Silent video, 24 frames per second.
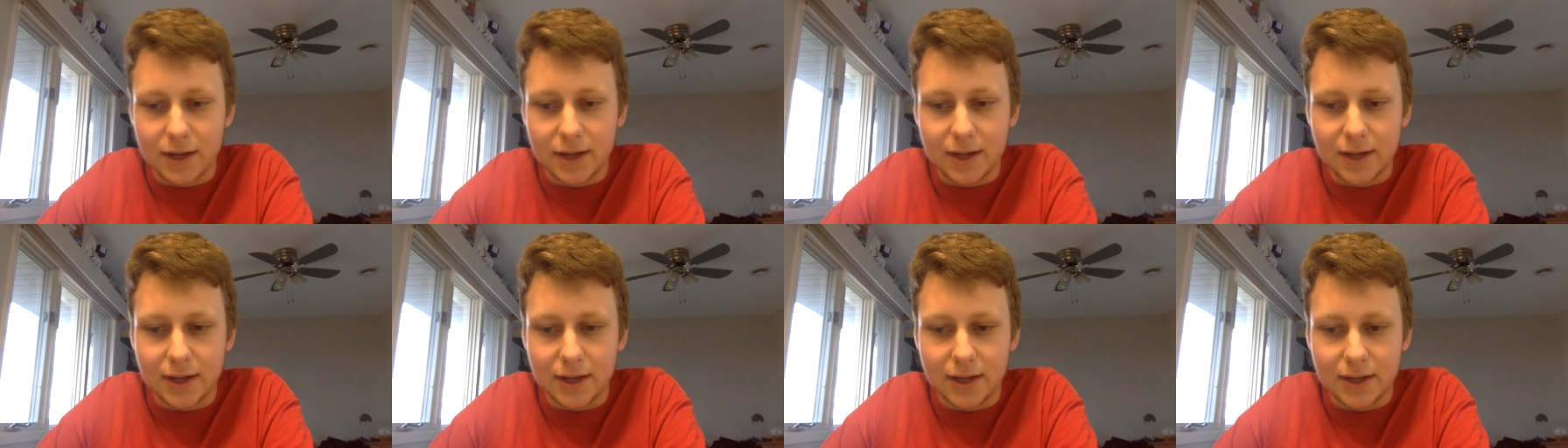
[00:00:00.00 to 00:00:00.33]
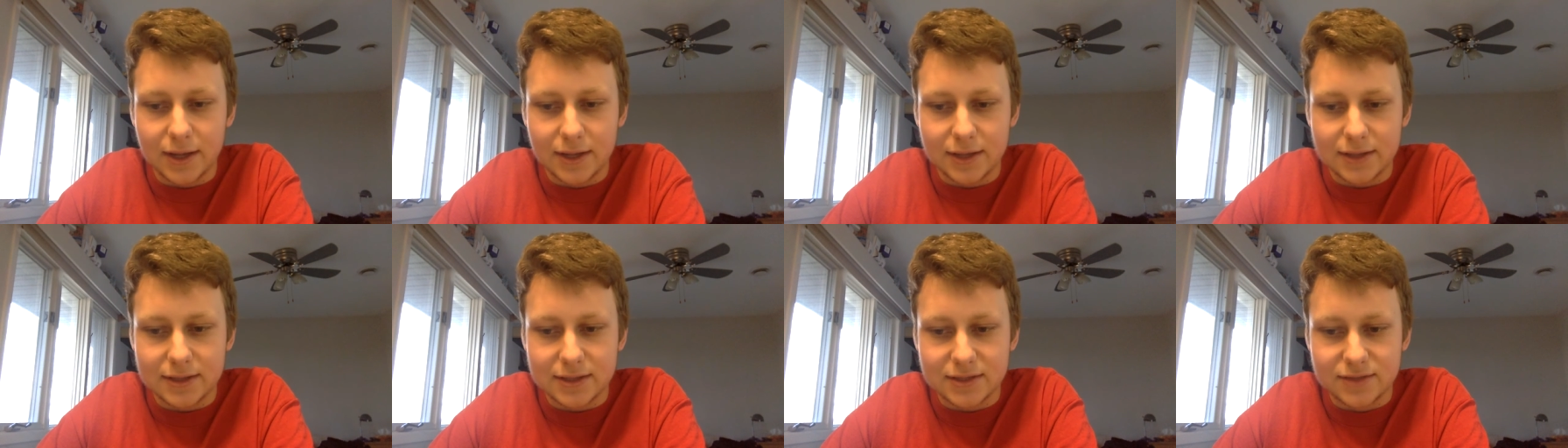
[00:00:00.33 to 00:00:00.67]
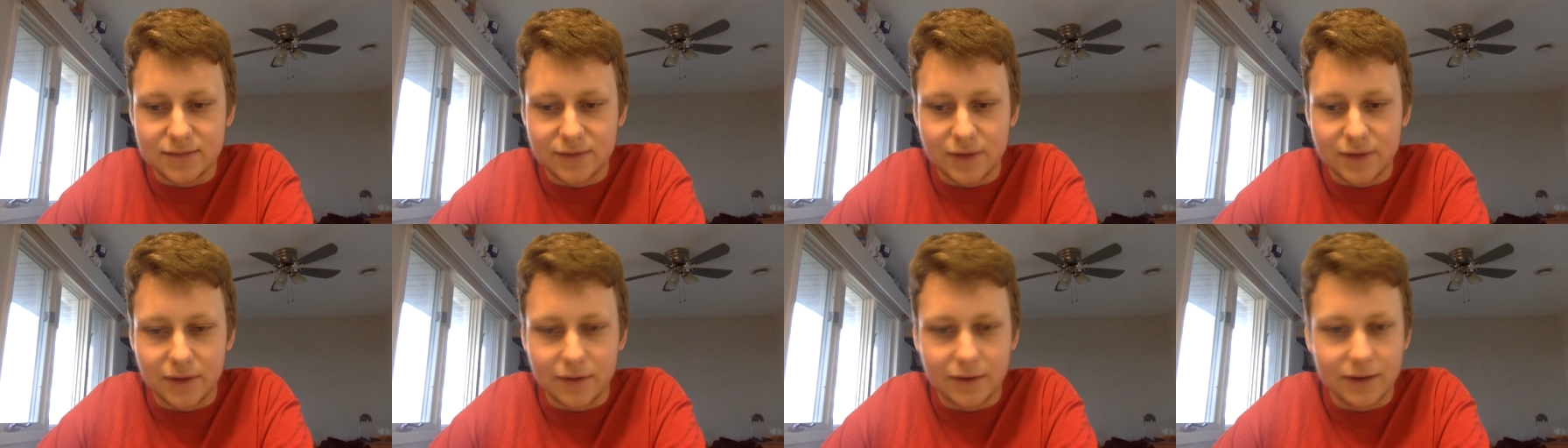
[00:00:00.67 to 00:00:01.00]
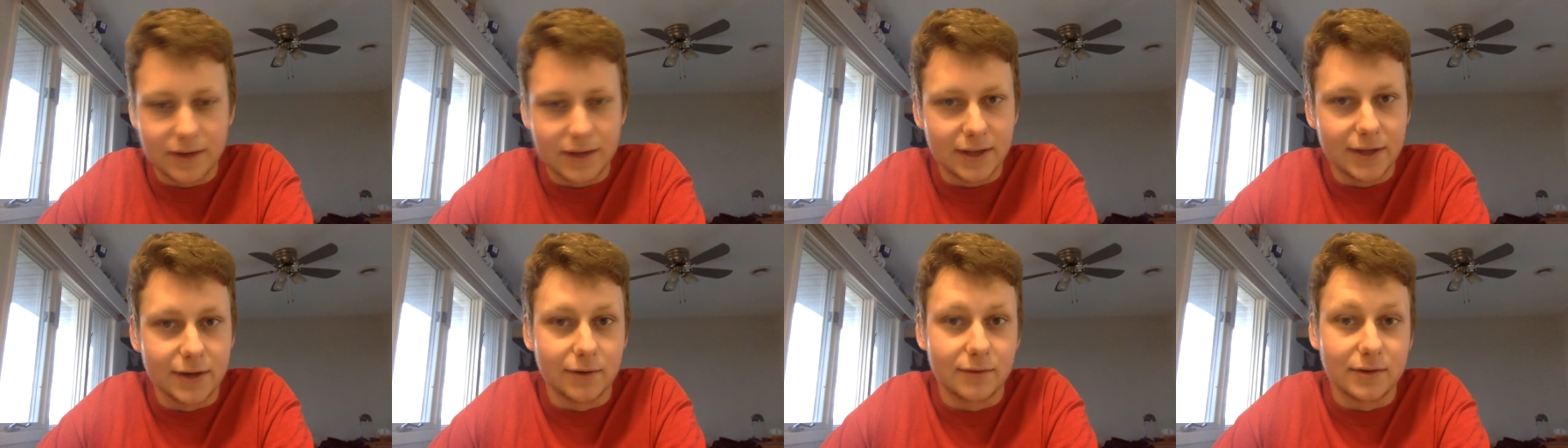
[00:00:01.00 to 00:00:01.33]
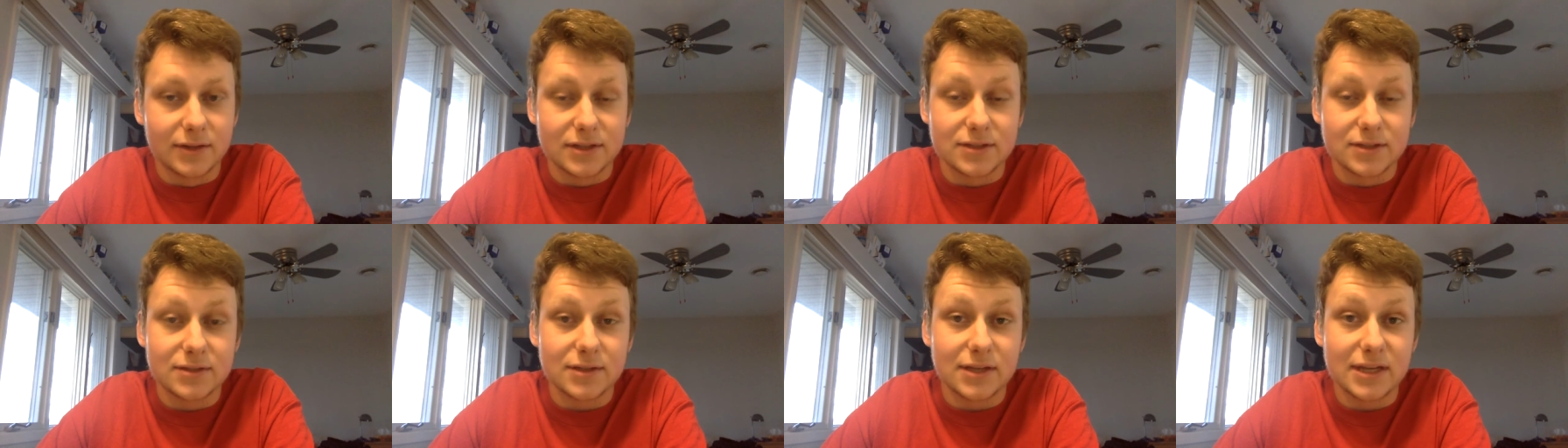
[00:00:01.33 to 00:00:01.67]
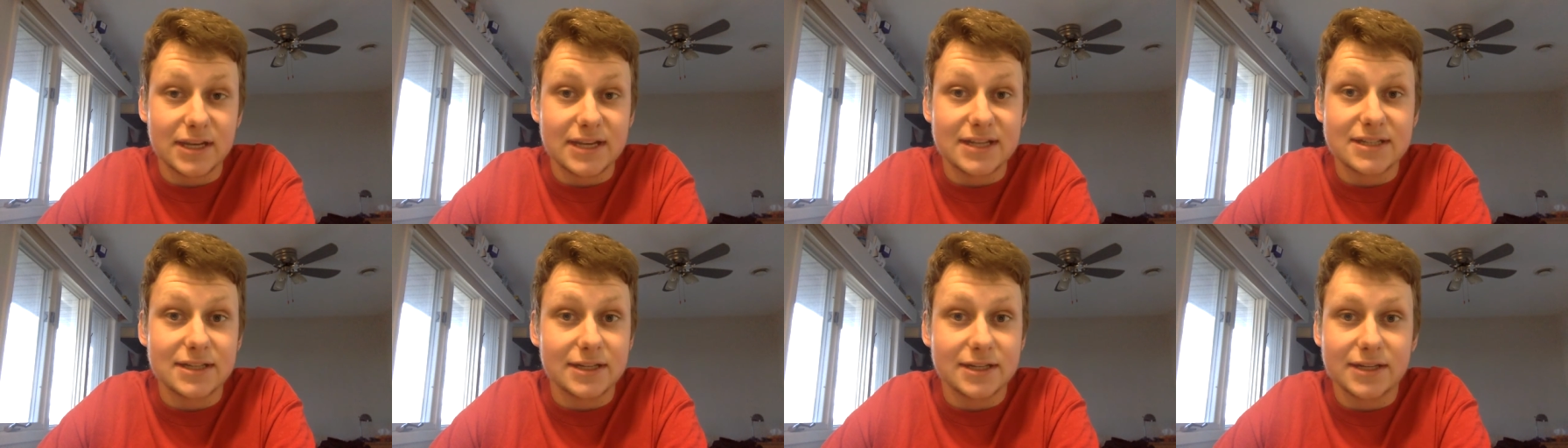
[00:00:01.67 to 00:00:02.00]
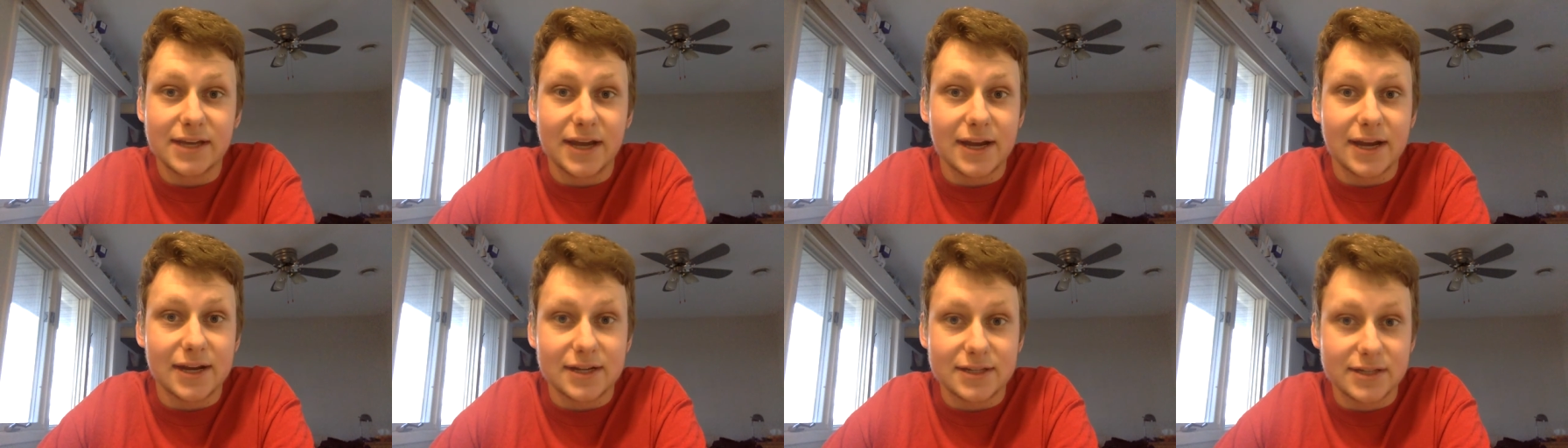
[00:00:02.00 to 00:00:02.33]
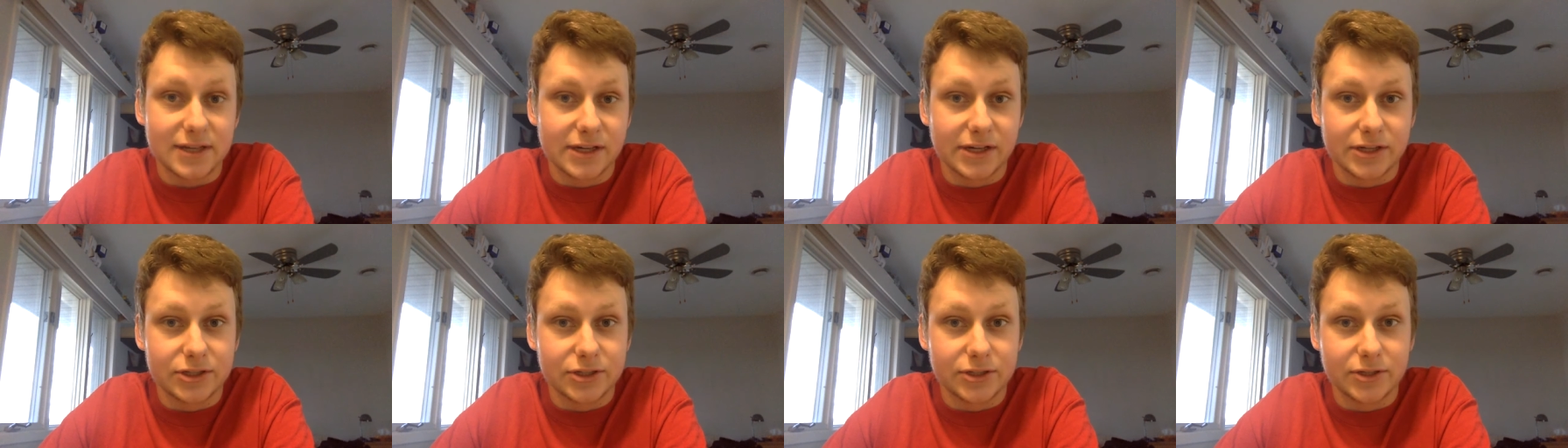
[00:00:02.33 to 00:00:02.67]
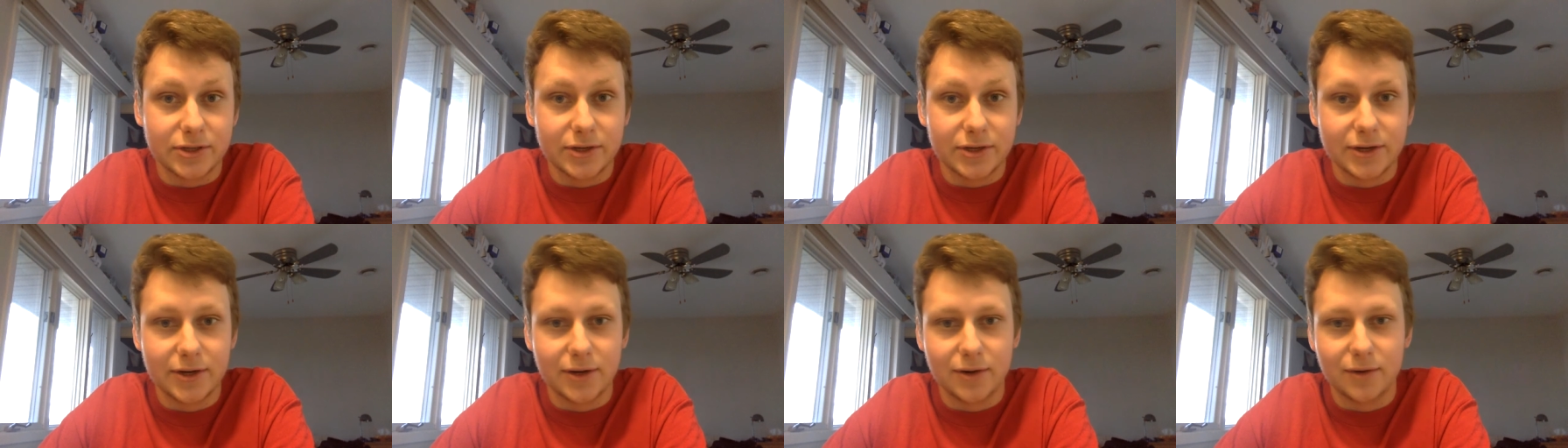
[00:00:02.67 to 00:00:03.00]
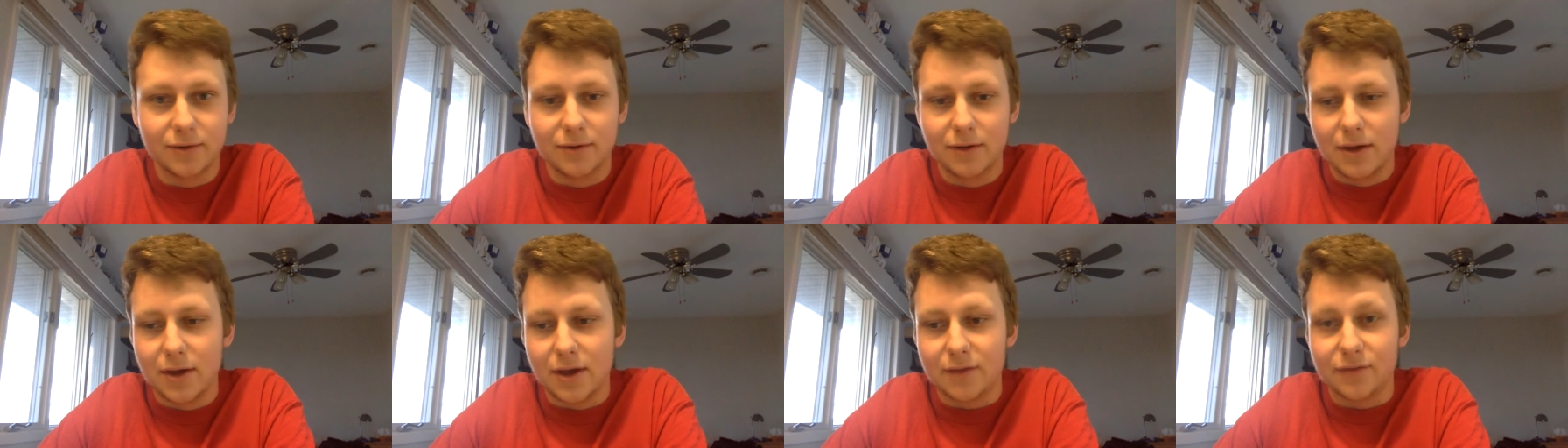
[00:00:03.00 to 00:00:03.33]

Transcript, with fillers: it, it's very, you know, it's easy to get a signature, you know,